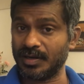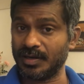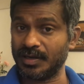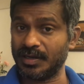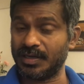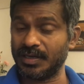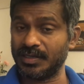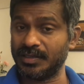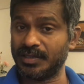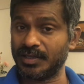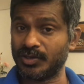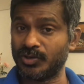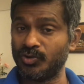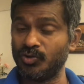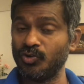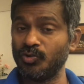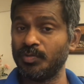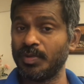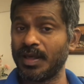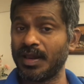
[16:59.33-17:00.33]
Did the
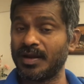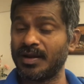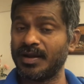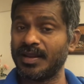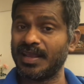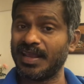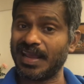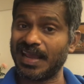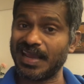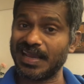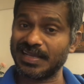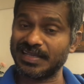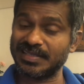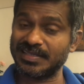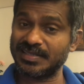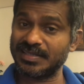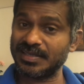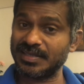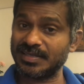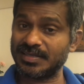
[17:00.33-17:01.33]
tube already
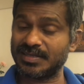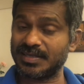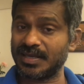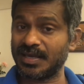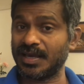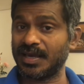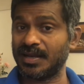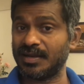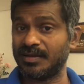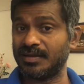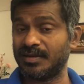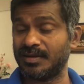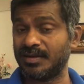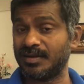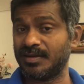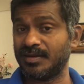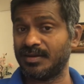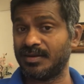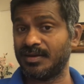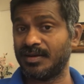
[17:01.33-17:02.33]
exist and
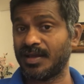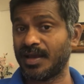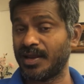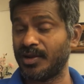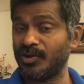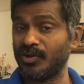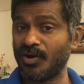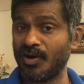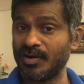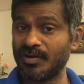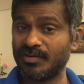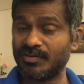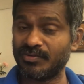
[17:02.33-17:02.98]
did I not